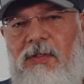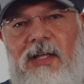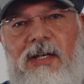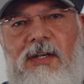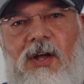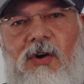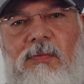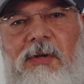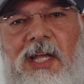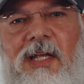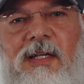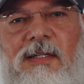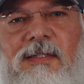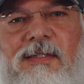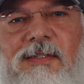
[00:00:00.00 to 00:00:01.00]
that know me
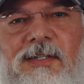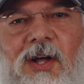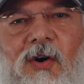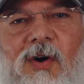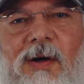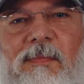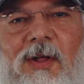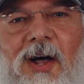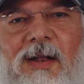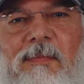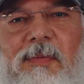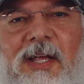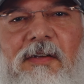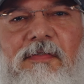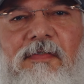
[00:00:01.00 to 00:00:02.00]
know I'm not a
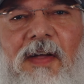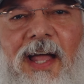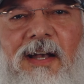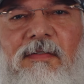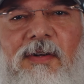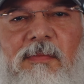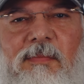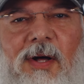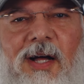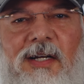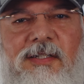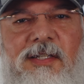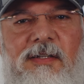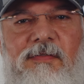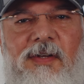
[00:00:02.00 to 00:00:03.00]
big fan of
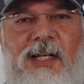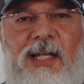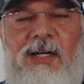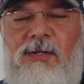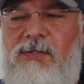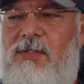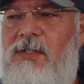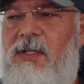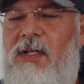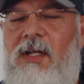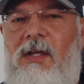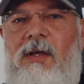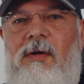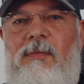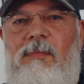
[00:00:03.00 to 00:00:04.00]
unboxing videos,
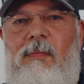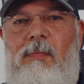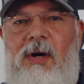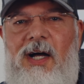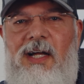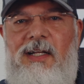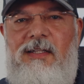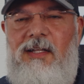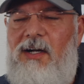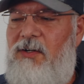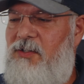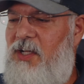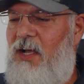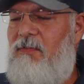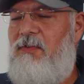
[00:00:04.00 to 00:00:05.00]
but there are
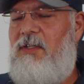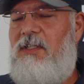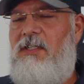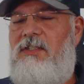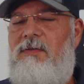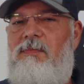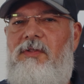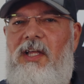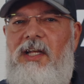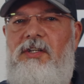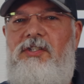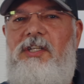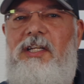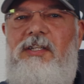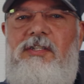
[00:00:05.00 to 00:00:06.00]
definitely some things
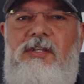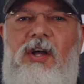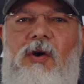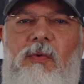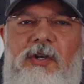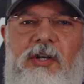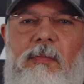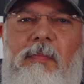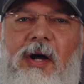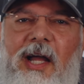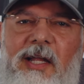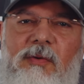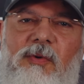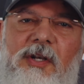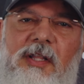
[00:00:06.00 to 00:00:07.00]
you need to know when you're
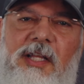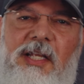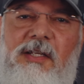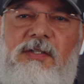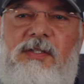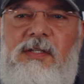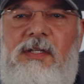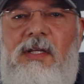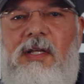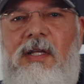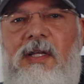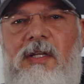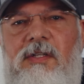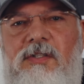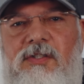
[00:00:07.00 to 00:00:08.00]
buying one of these.
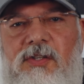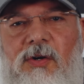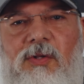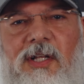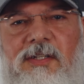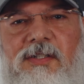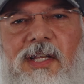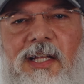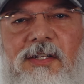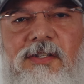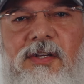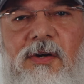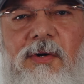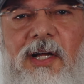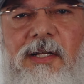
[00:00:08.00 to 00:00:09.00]
So let's get
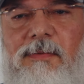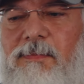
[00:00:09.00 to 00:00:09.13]
to it.